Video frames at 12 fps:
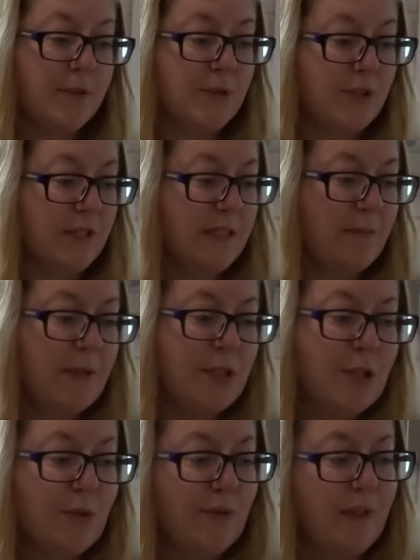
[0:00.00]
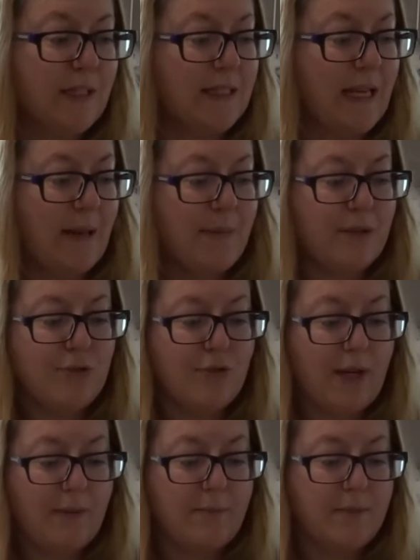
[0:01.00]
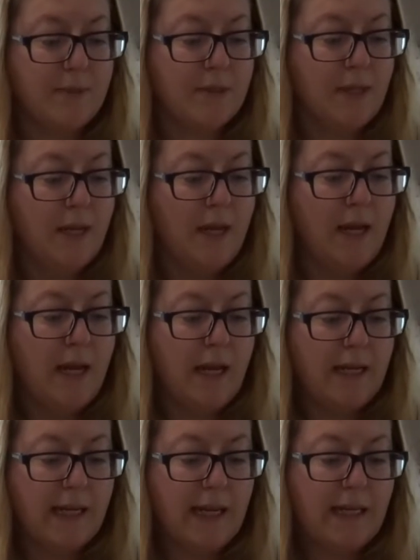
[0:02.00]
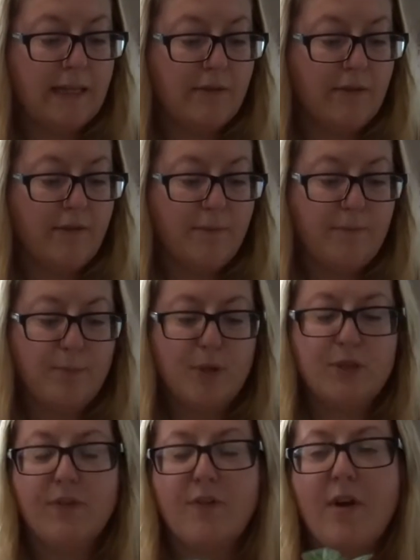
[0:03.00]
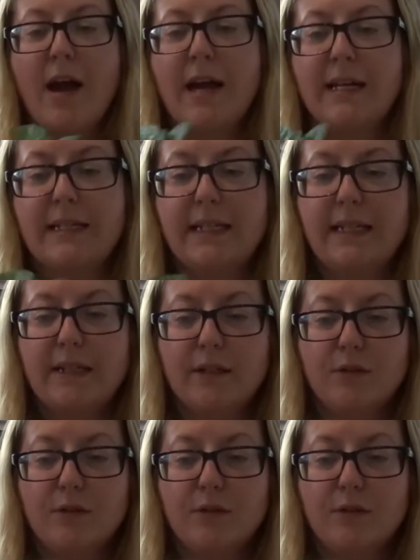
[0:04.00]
So she sent me 2 of these Lemon Dreams. And again, they're a bush variety. They'll